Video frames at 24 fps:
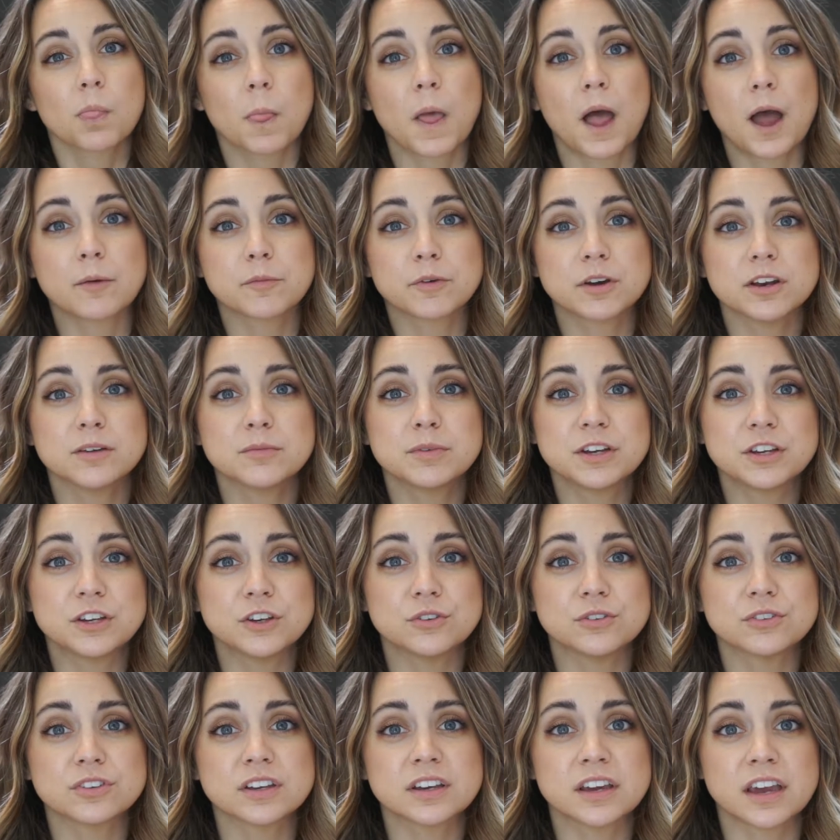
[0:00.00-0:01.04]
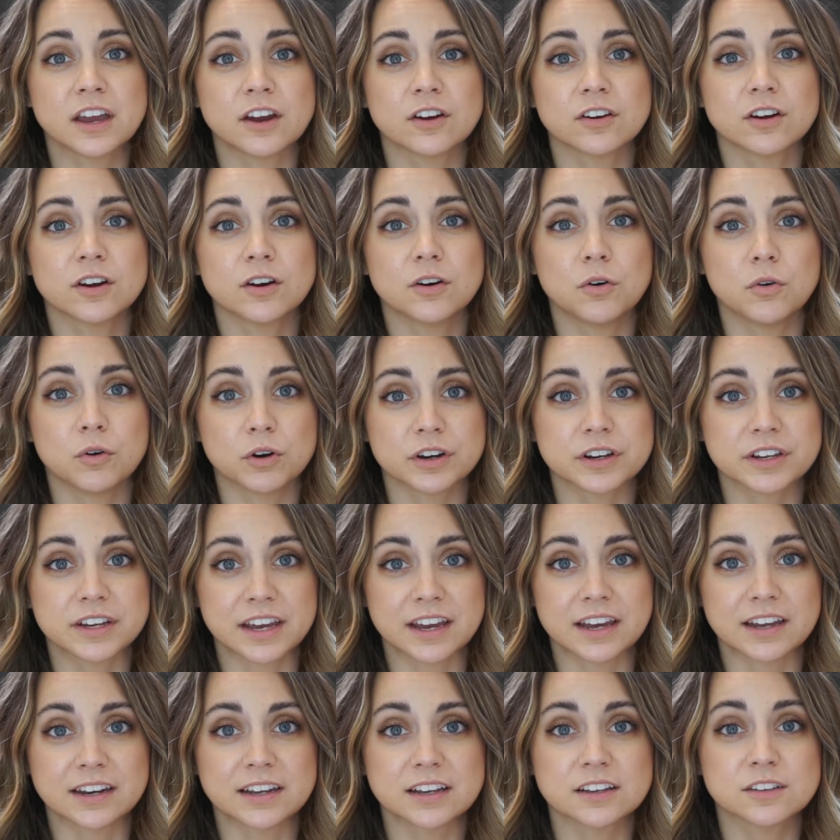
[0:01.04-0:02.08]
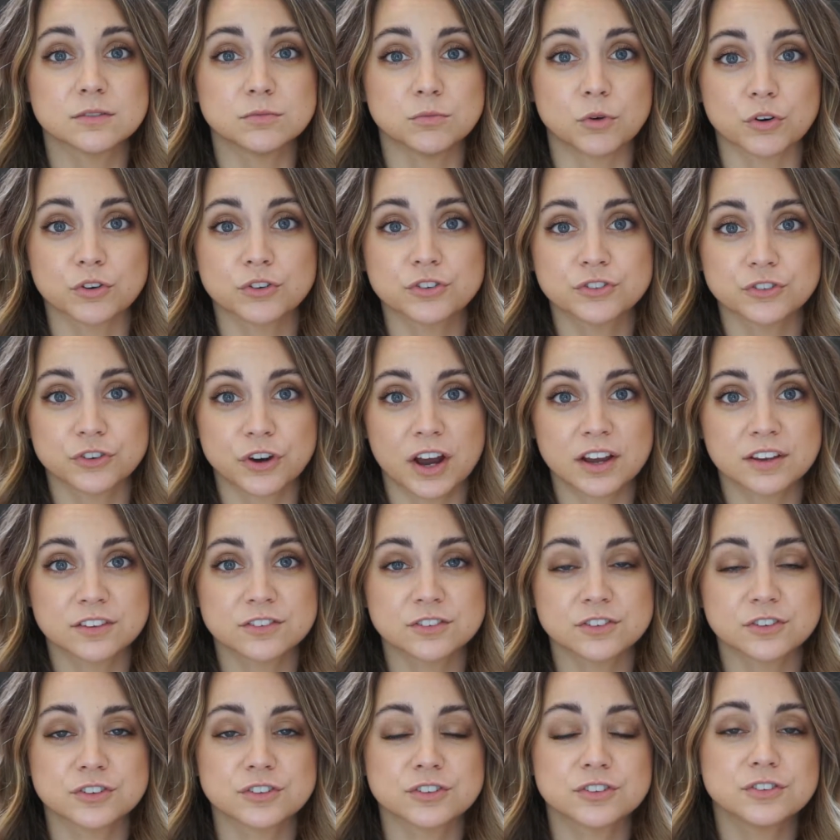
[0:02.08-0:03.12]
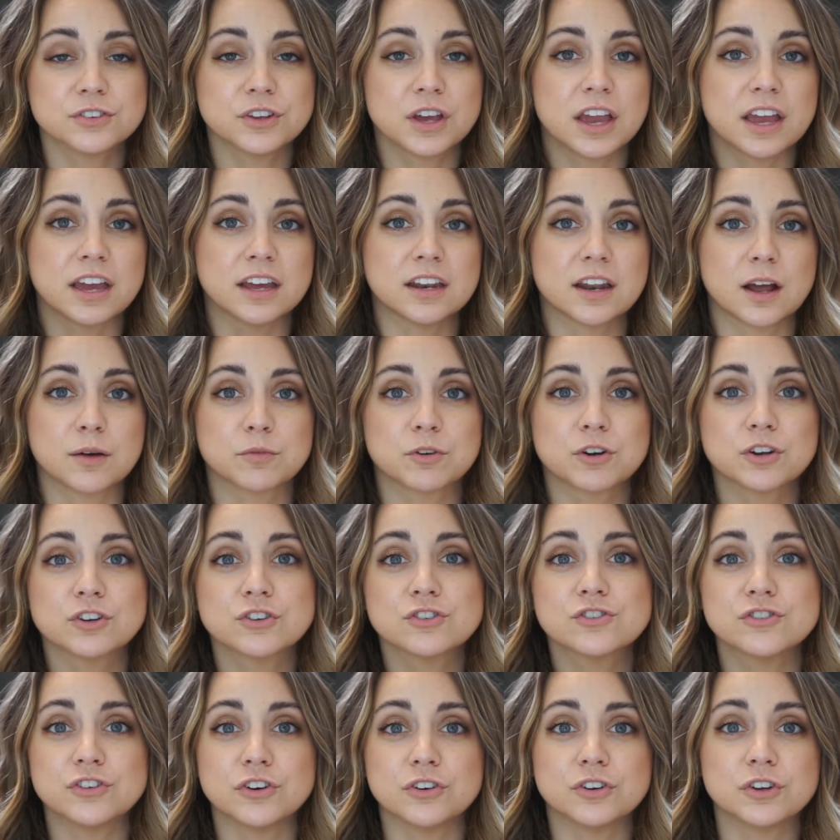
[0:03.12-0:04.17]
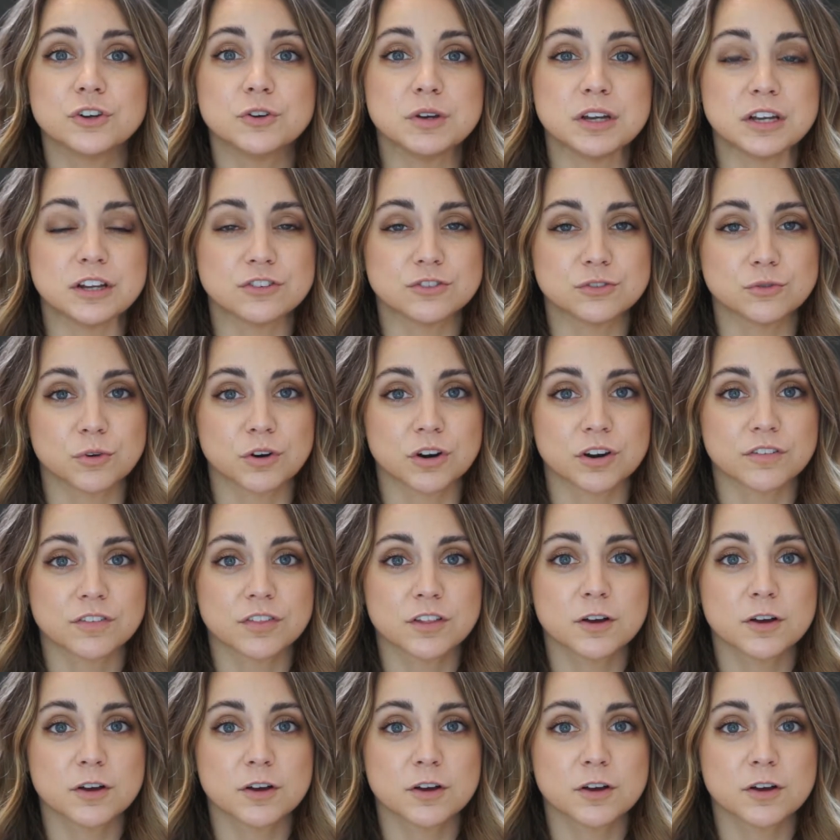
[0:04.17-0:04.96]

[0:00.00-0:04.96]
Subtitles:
I'm going to be using Orgranics moisturizers, and I'm going to show you each one of